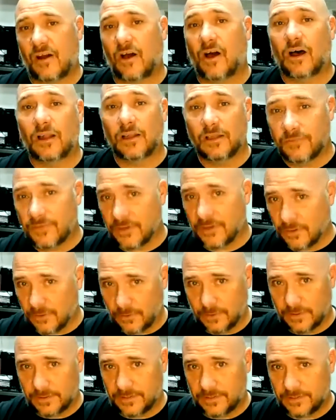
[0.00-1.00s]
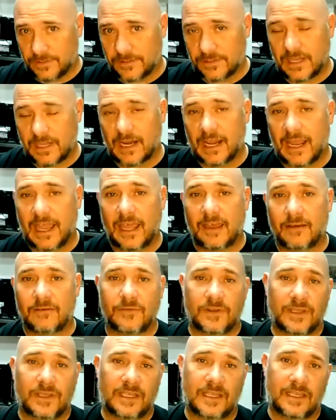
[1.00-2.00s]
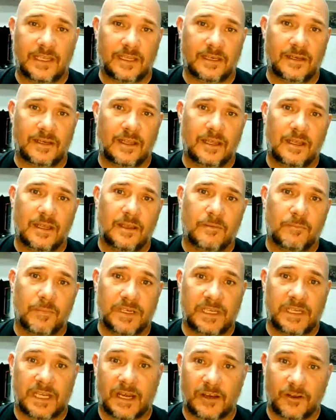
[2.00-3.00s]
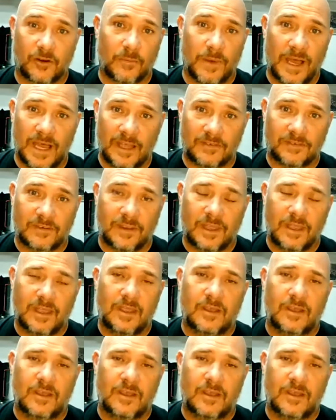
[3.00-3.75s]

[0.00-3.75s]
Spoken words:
all of the courses that I have in Mañana No Mas.